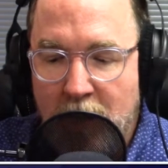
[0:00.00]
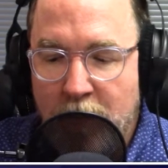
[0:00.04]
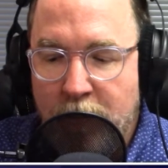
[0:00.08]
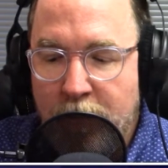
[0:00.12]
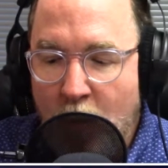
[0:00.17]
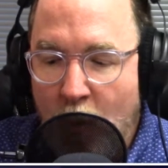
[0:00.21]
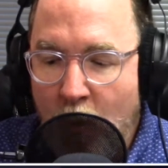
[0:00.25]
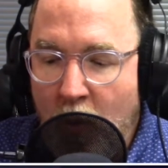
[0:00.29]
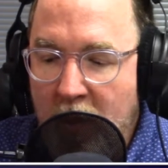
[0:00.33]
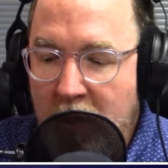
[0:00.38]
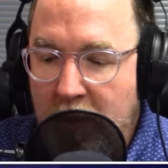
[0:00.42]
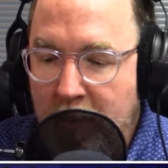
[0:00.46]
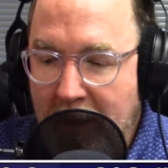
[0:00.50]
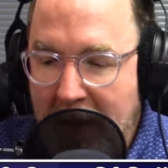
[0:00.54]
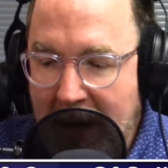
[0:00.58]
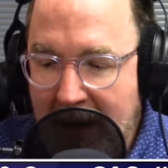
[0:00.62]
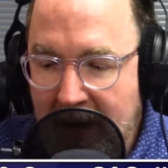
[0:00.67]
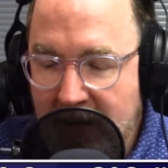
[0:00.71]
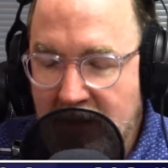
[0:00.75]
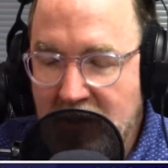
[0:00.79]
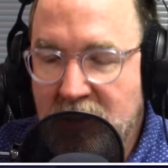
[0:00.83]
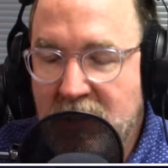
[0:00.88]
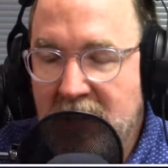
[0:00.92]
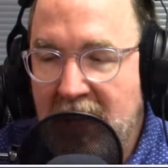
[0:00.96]
for the
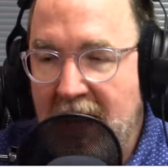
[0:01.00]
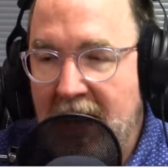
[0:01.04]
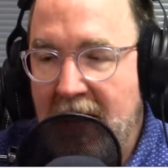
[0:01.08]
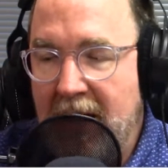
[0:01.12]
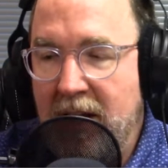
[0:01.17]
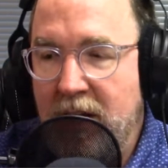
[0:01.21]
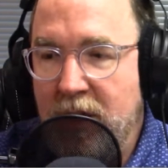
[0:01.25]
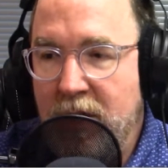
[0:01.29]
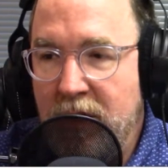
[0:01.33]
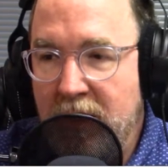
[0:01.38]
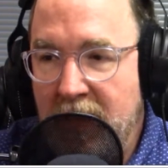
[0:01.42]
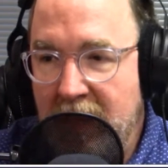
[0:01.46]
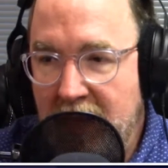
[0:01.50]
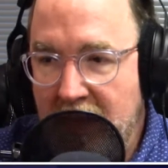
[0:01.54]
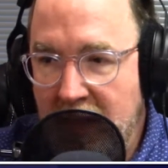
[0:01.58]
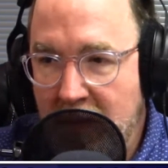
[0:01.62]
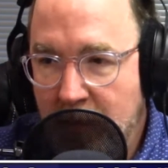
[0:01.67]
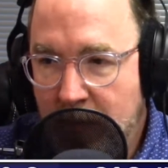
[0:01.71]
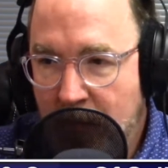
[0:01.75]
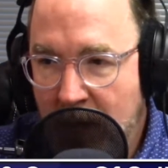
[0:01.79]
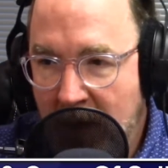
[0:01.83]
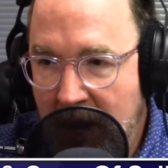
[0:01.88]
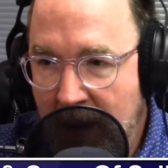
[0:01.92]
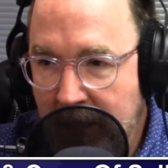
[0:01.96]
buyer to sign the
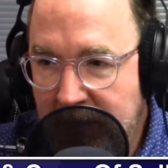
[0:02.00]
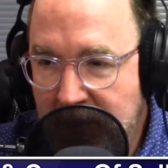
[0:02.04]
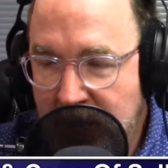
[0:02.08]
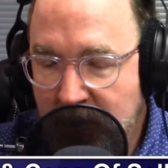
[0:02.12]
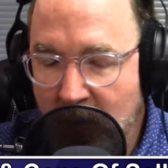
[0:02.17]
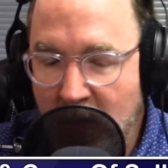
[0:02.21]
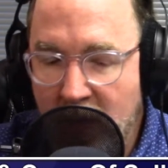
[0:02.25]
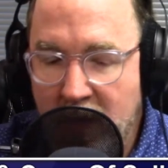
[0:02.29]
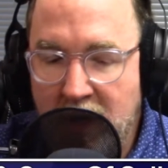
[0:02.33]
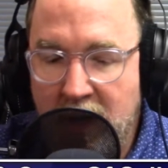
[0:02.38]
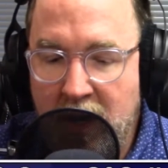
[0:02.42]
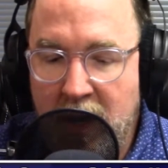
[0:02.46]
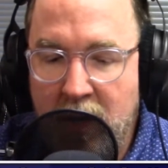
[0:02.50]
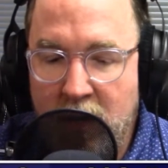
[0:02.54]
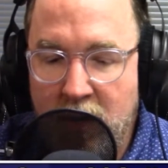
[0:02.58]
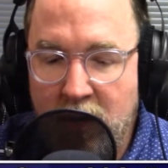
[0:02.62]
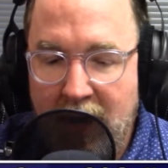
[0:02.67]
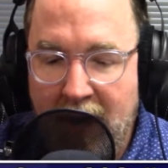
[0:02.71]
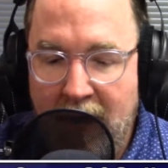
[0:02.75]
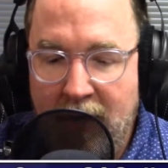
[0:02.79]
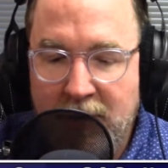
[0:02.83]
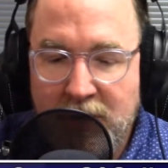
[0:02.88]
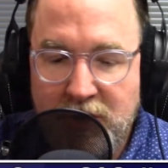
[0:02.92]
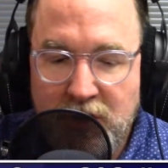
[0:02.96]
promissory note
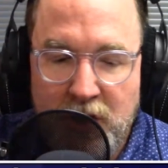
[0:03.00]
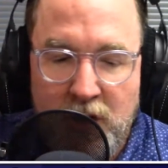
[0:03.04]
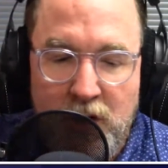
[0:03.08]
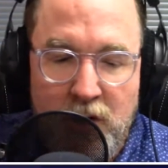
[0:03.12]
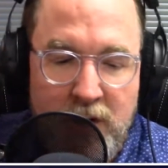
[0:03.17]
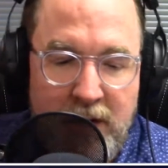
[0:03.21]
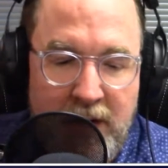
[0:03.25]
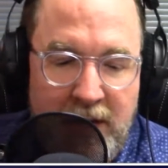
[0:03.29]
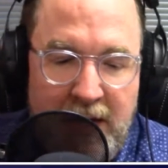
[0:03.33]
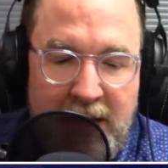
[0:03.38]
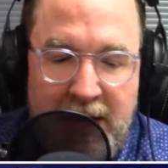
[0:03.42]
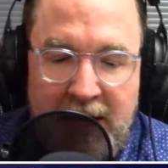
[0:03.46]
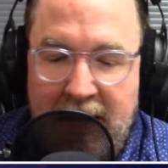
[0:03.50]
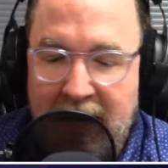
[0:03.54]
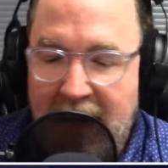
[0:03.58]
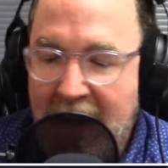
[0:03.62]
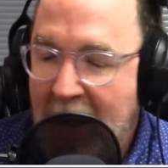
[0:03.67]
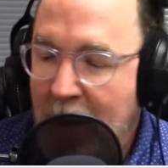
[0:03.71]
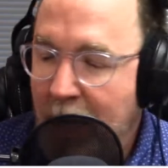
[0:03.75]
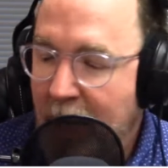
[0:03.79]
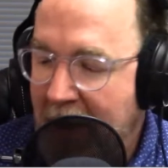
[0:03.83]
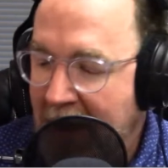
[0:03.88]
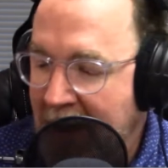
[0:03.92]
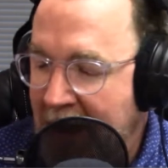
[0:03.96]
and the security deed and
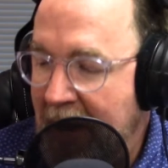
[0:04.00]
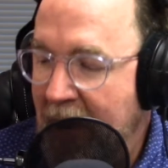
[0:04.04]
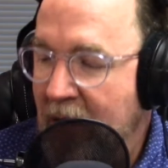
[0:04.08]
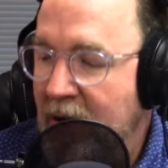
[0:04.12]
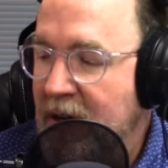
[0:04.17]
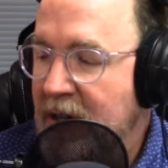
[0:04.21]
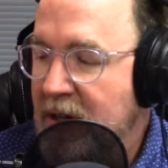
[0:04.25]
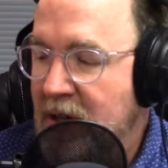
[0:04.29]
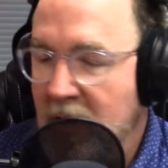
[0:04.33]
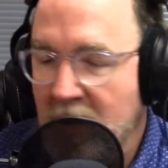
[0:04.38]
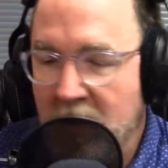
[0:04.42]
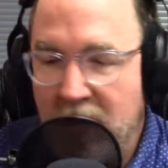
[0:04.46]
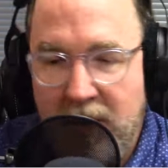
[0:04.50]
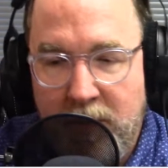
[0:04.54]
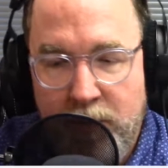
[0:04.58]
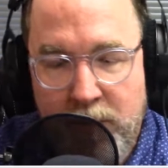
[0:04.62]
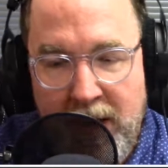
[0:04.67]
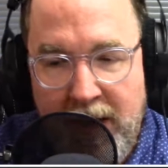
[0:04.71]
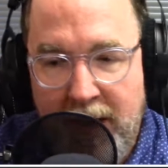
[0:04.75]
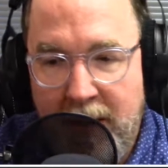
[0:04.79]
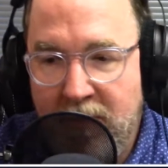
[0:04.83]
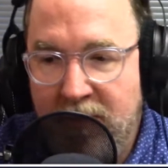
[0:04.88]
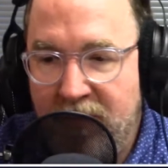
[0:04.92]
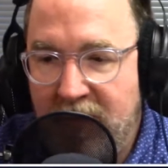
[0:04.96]
i would hire an attorney
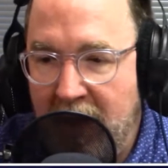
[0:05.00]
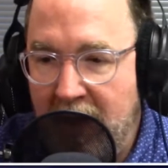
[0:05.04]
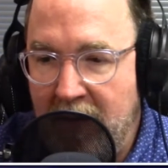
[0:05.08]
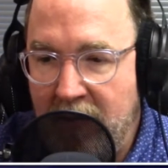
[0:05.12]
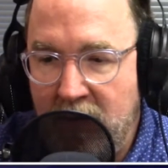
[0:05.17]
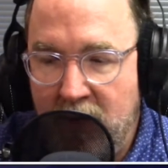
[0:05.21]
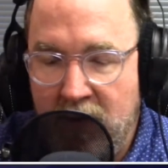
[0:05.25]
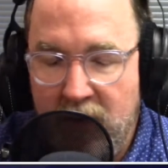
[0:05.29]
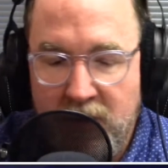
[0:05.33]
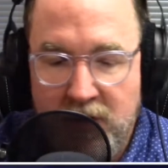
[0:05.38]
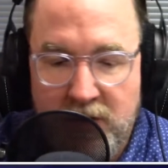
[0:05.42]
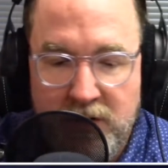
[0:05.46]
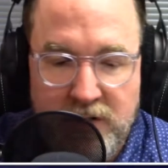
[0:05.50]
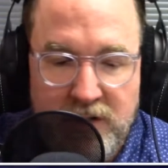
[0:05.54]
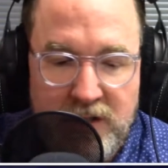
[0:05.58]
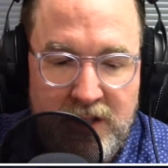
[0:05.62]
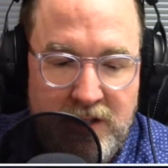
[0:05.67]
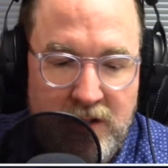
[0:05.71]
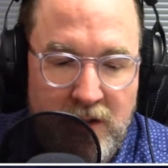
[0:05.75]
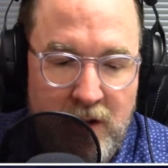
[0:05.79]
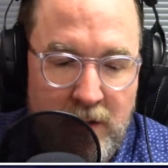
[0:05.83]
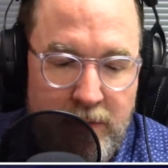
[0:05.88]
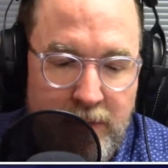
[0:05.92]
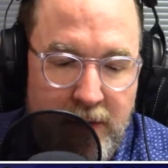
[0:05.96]
pay him 500 or
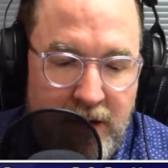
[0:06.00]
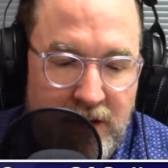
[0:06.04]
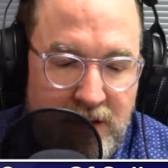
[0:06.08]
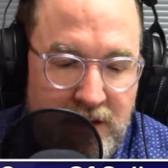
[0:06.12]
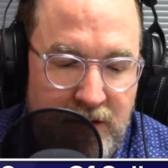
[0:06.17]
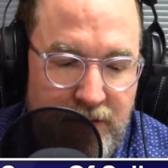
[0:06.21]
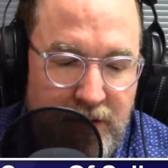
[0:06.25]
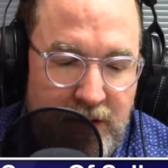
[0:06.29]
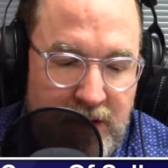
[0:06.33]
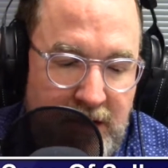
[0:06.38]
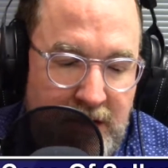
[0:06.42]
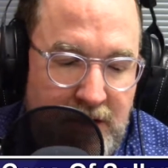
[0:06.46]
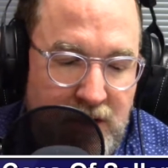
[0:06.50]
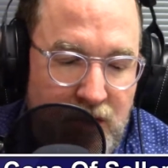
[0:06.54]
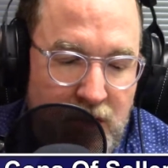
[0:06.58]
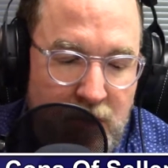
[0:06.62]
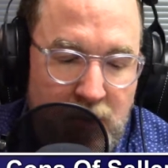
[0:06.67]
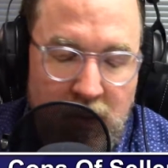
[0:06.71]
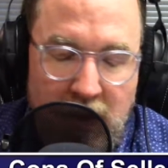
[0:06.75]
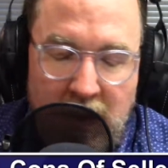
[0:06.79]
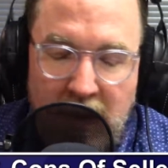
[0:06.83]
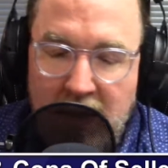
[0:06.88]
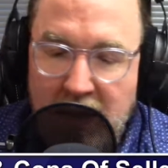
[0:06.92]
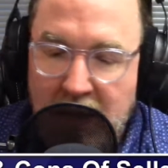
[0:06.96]
600 bucks if you need
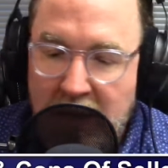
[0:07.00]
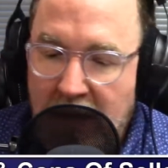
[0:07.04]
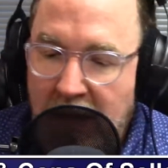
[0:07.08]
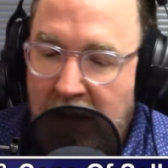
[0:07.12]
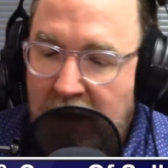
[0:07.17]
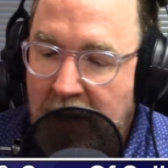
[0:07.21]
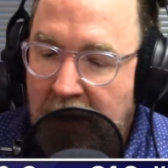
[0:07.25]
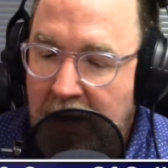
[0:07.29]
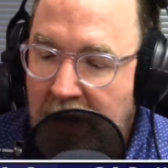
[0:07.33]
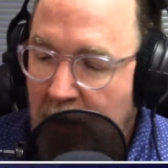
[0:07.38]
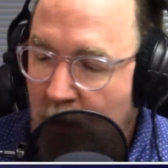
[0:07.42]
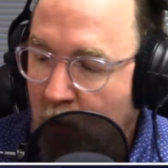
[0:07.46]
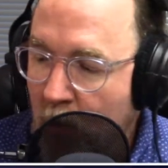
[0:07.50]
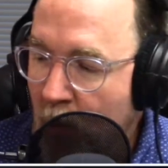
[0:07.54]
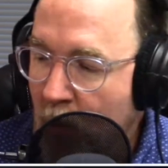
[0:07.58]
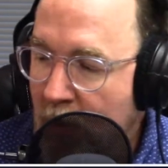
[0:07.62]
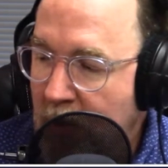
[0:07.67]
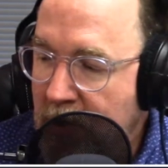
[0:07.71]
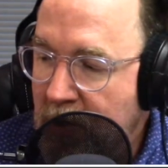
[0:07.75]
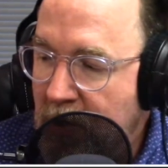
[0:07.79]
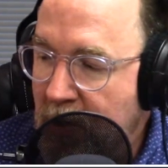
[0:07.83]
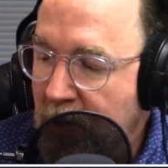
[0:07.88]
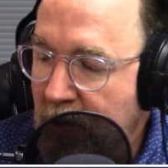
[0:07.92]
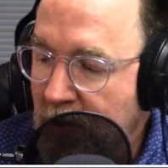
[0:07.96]
to uh, in
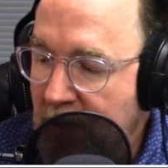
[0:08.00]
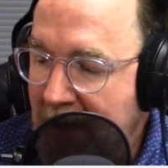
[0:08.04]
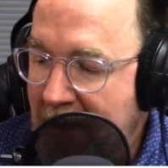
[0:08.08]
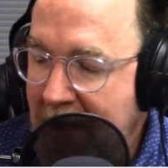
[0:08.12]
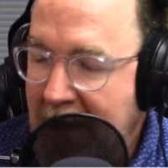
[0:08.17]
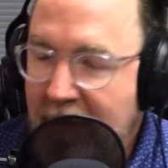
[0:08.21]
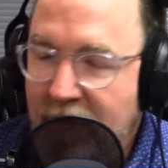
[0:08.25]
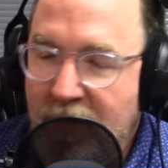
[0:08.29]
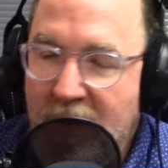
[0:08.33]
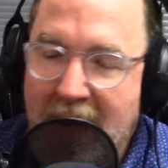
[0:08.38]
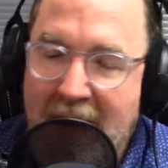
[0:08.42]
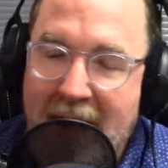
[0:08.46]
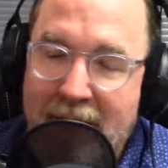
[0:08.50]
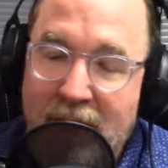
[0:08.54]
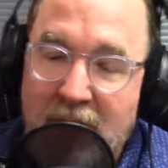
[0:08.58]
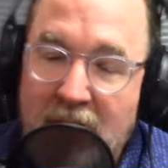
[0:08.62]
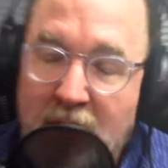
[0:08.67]
order to do that